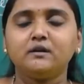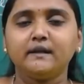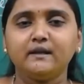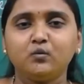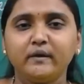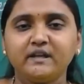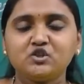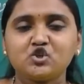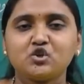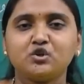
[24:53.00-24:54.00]
in
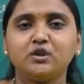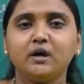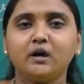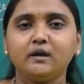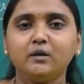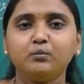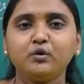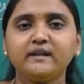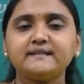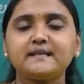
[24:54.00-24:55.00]
which the input
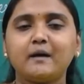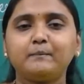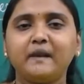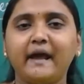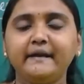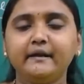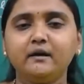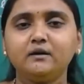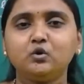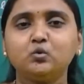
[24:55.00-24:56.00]
is applied
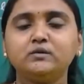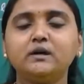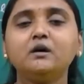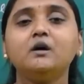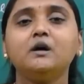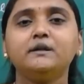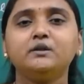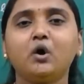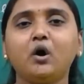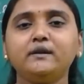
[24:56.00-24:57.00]
to the
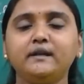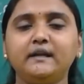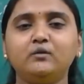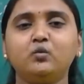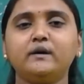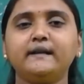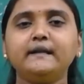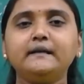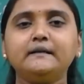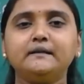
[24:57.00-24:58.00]
non-inverting
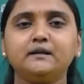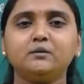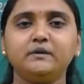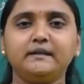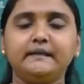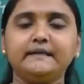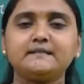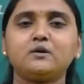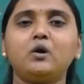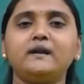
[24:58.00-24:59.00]
terminal is
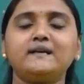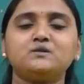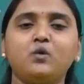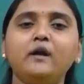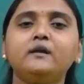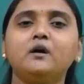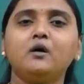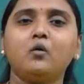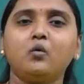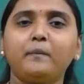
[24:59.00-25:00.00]
called as what?
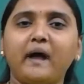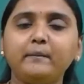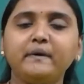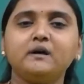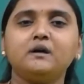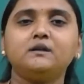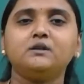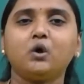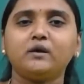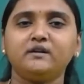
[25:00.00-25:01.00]
Op-amp
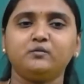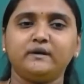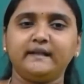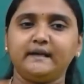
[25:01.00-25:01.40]
non-inverting